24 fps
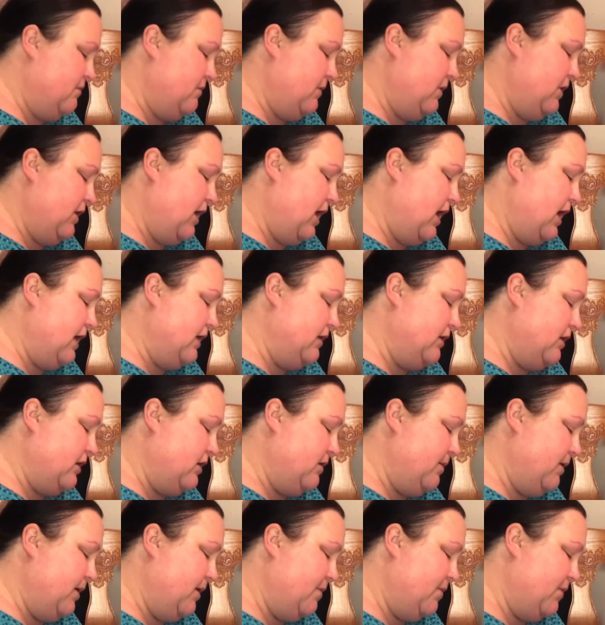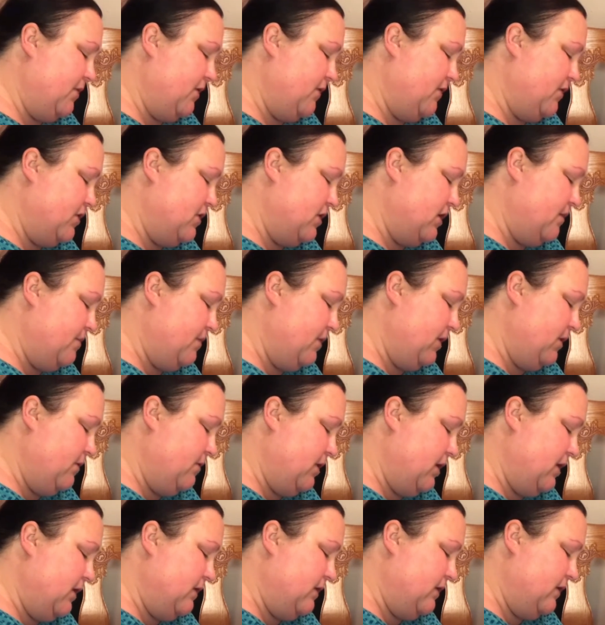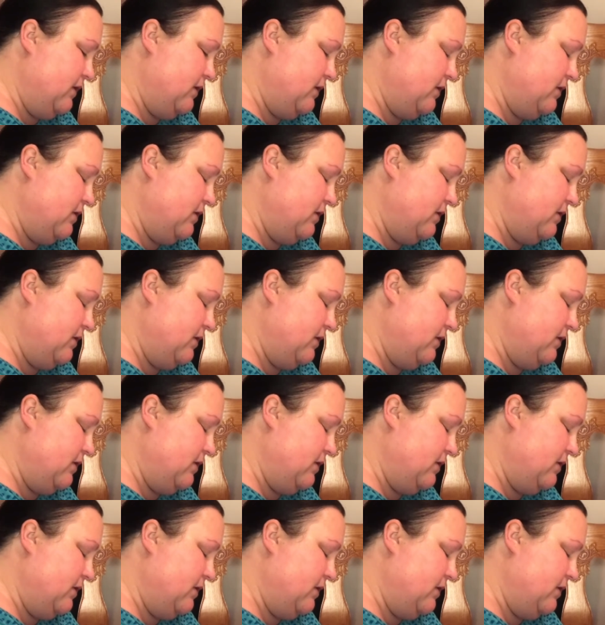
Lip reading: guy is going to be up there at the top anyways.